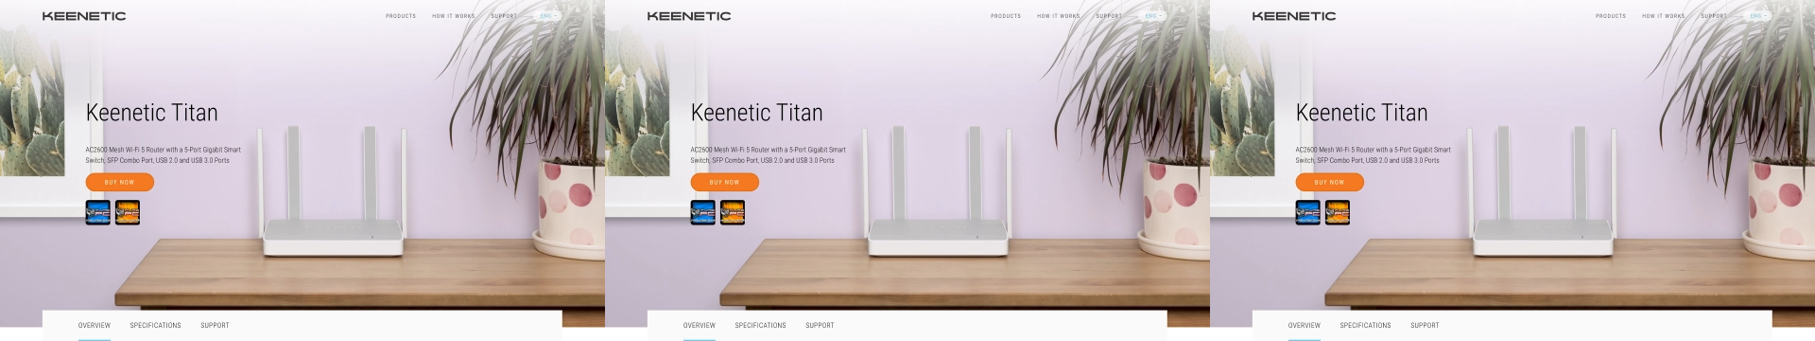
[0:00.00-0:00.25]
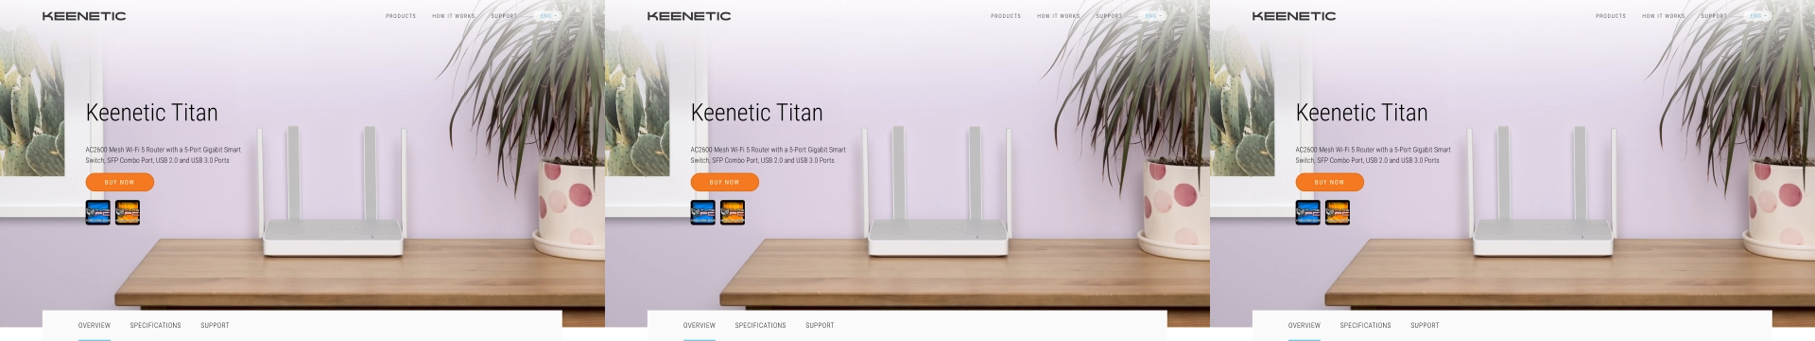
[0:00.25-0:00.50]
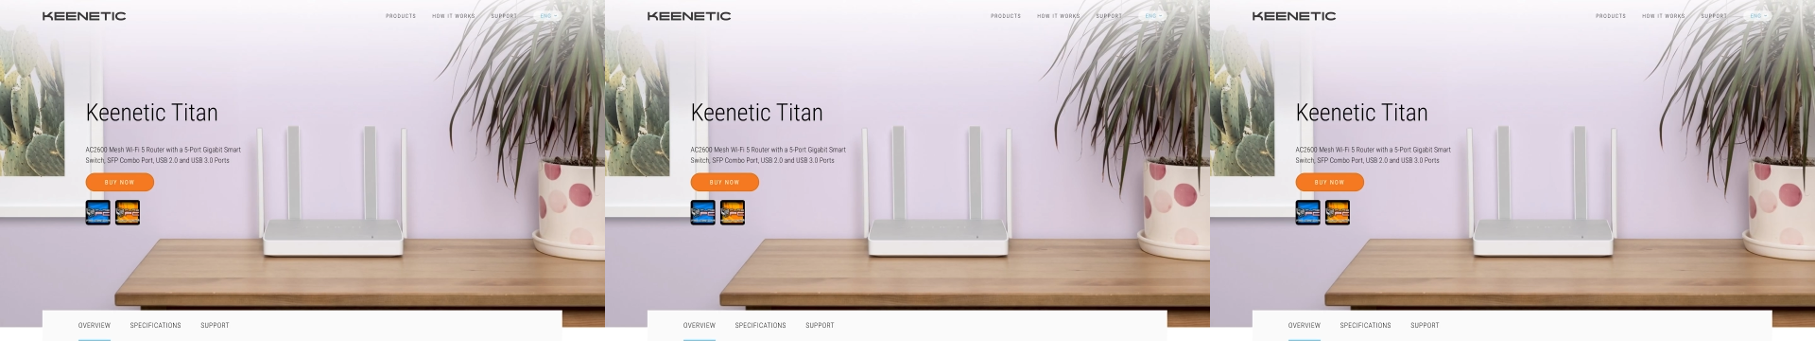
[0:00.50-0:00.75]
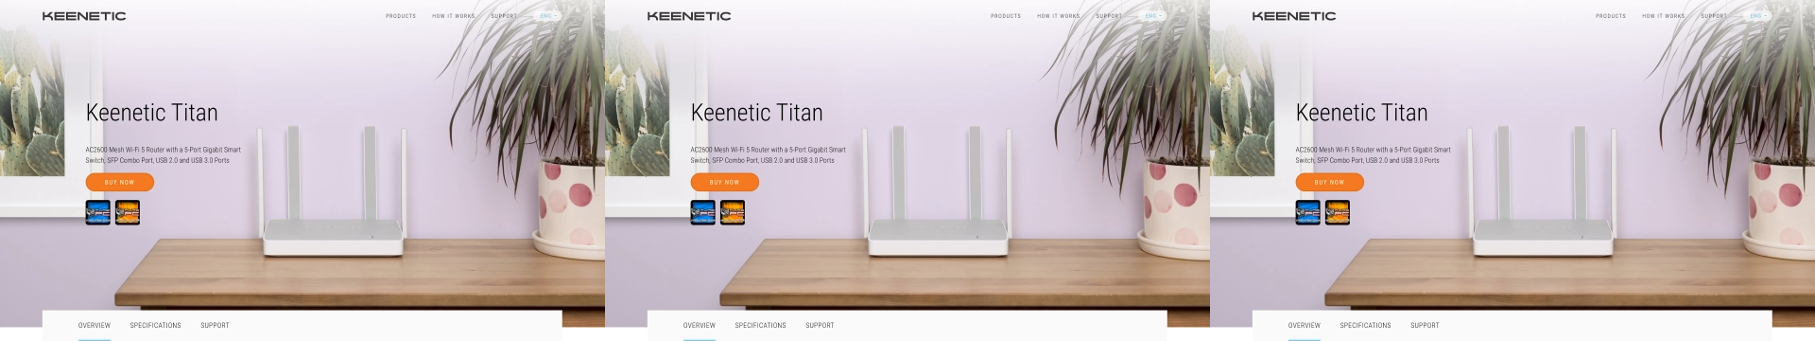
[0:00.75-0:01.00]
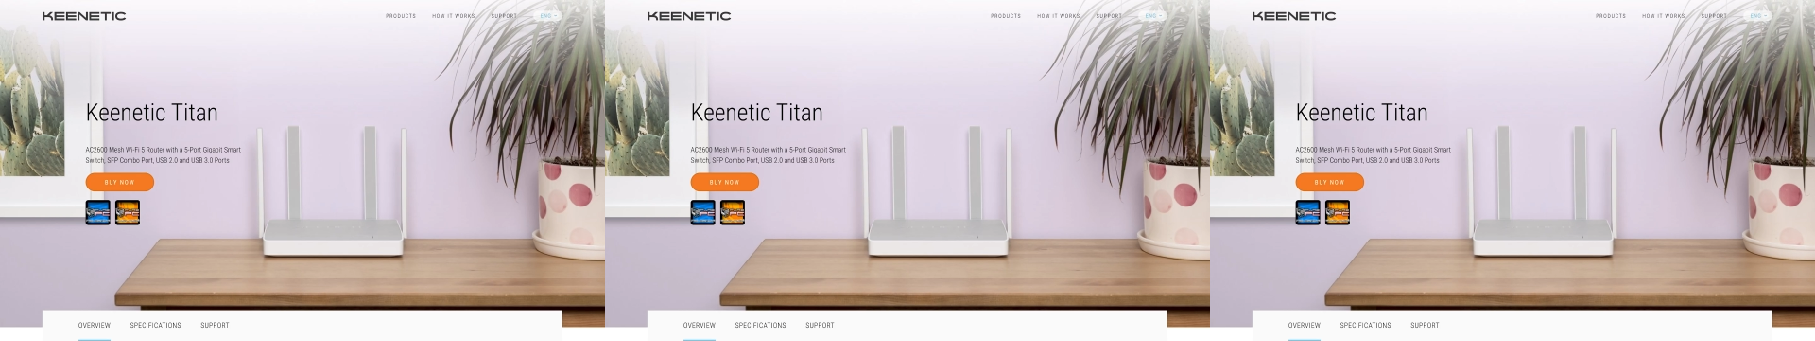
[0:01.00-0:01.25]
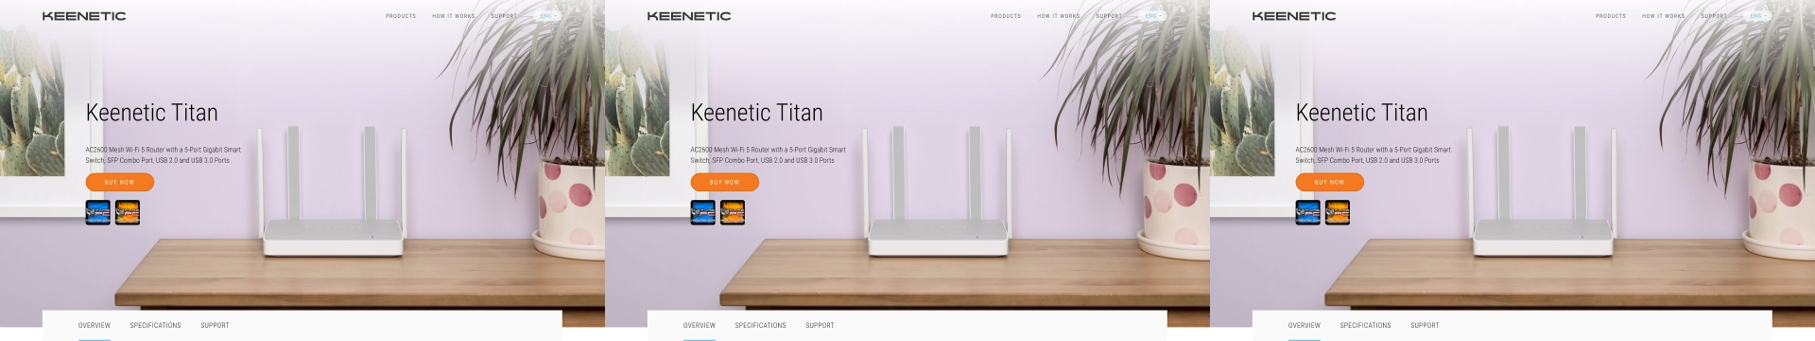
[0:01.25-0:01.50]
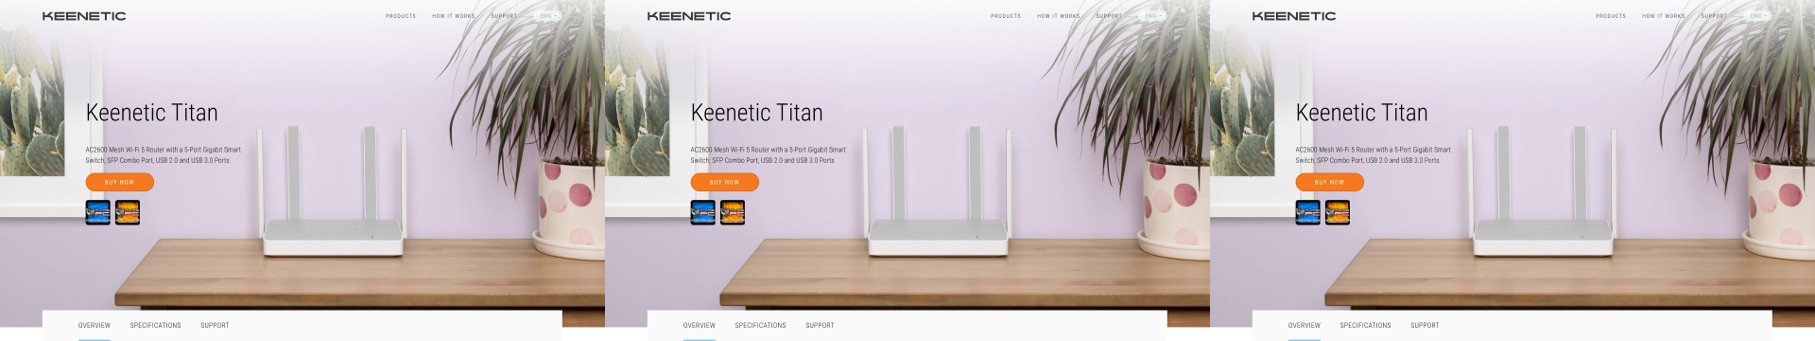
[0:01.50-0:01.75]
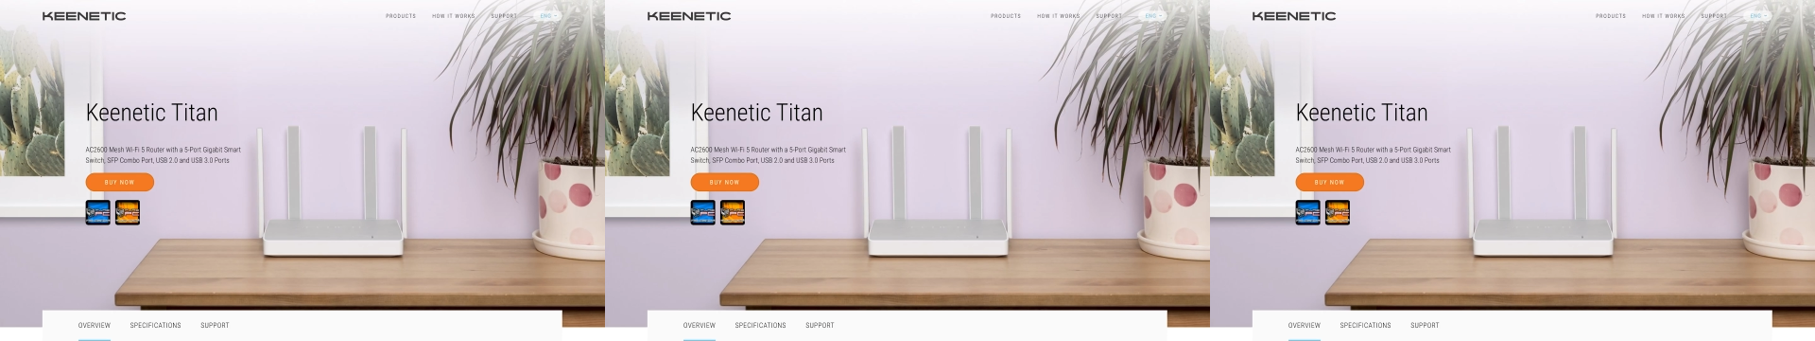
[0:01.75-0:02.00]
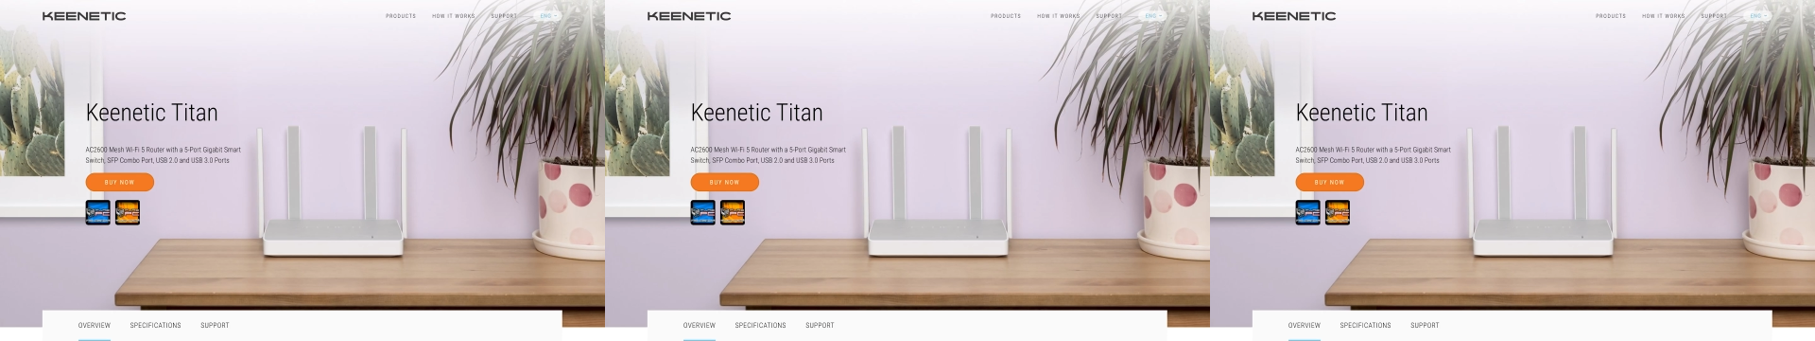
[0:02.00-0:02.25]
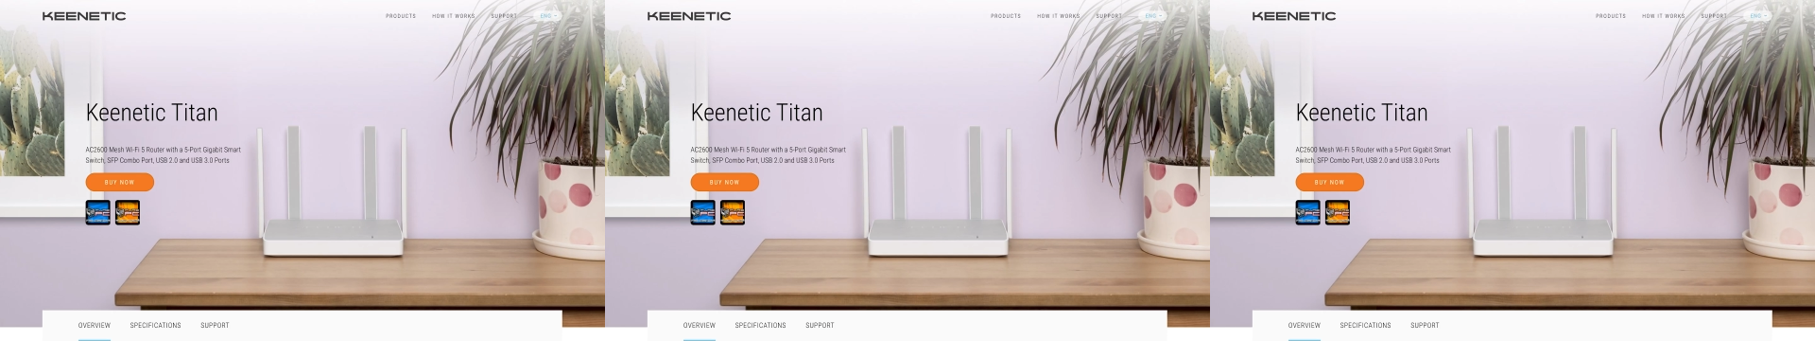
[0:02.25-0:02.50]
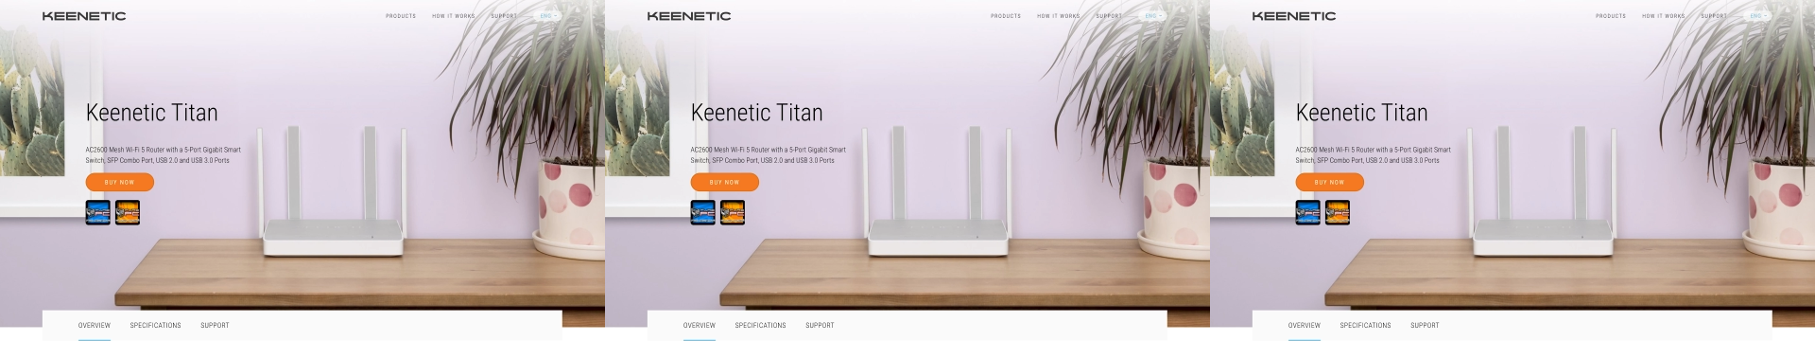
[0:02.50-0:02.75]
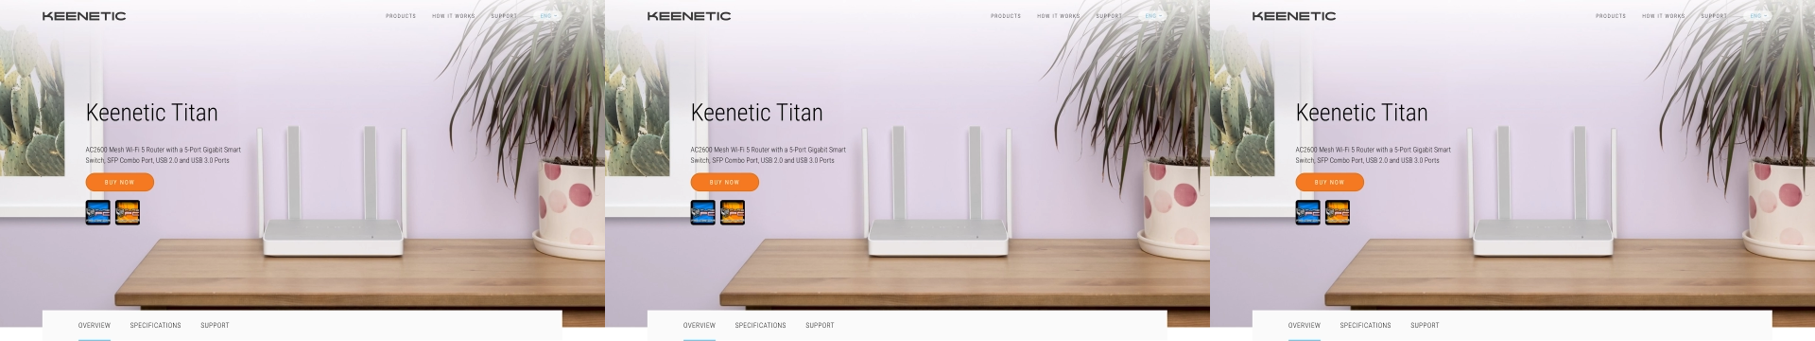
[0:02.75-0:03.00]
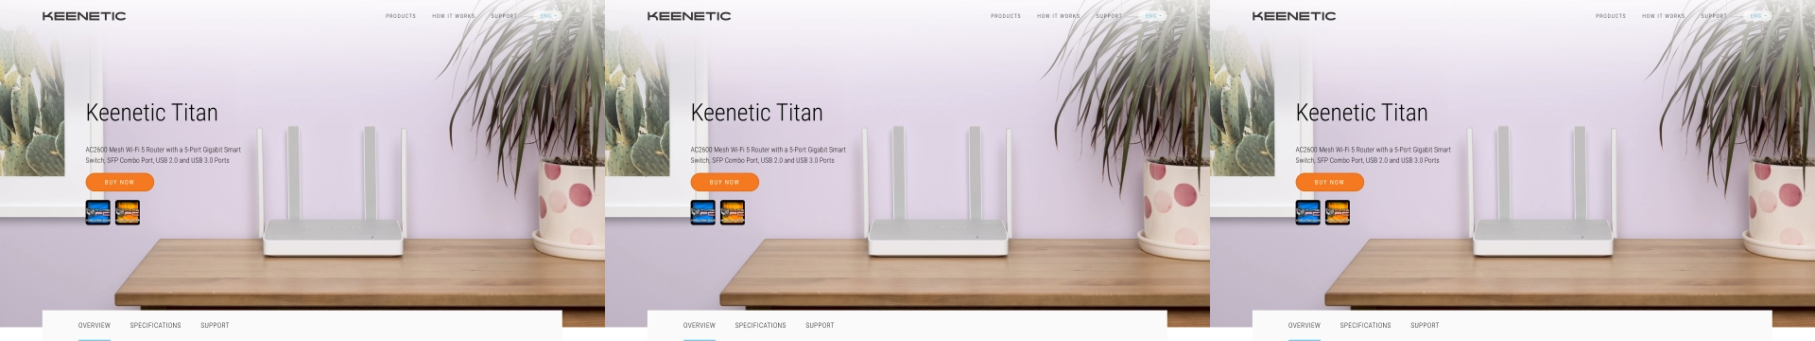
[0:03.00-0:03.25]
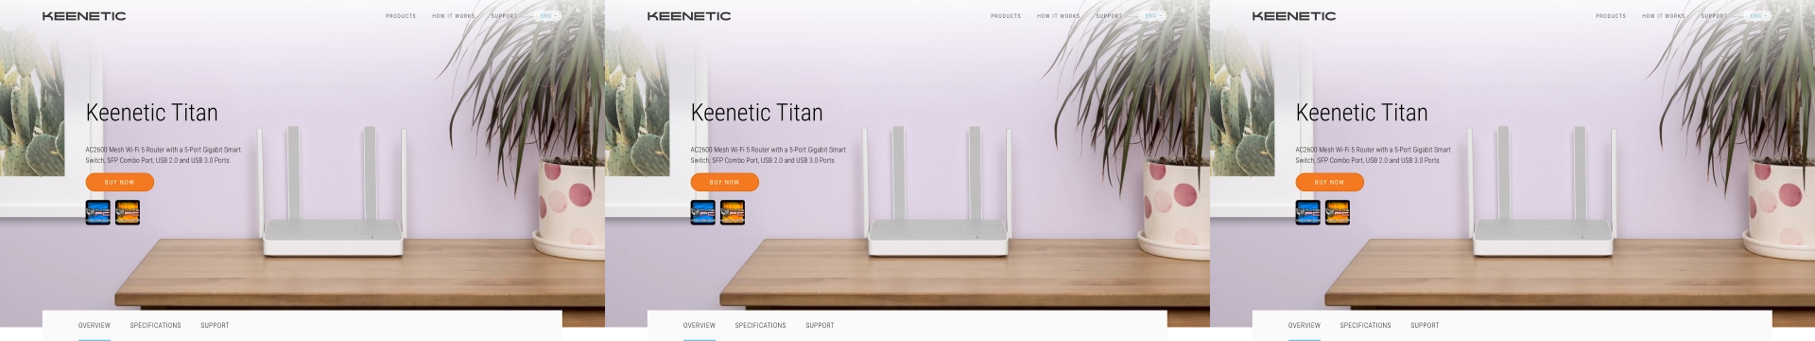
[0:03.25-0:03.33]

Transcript: (no speaker visible)